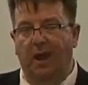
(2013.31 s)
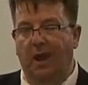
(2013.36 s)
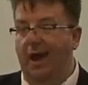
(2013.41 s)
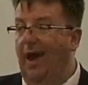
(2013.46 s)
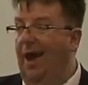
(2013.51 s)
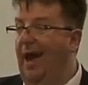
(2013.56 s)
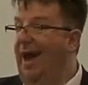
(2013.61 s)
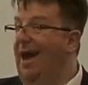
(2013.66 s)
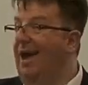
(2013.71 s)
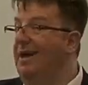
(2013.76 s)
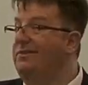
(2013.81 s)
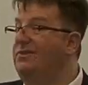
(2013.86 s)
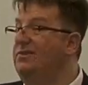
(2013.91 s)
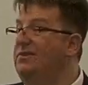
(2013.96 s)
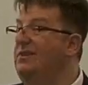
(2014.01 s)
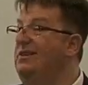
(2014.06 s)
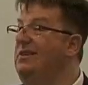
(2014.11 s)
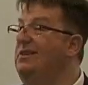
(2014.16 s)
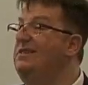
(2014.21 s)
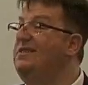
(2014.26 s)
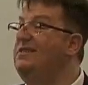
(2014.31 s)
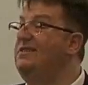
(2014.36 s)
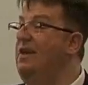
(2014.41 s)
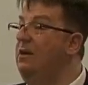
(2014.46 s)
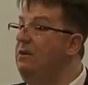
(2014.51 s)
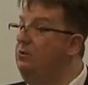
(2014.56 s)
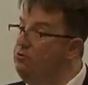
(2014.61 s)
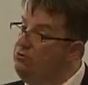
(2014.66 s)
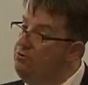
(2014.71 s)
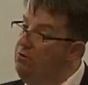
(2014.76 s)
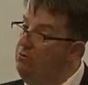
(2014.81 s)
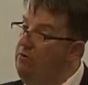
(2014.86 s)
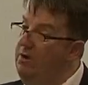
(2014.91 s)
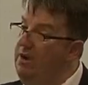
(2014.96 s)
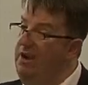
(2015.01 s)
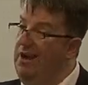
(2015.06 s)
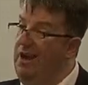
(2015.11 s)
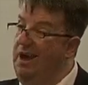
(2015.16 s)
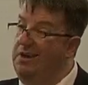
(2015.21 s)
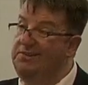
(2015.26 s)
and the sanctuary
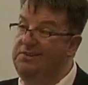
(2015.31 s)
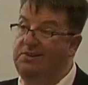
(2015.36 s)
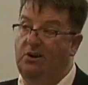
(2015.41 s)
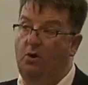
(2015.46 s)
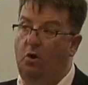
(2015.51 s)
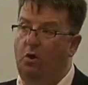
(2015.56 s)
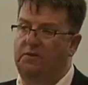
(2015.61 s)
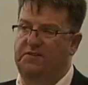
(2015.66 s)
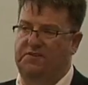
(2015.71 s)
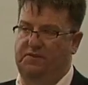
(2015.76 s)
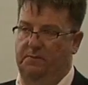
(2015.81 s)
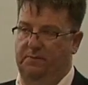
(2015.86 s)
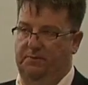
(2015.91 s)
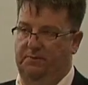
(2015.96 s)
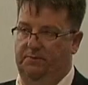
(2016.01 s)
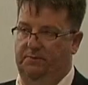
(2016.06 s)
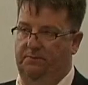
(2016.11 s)
as a concept.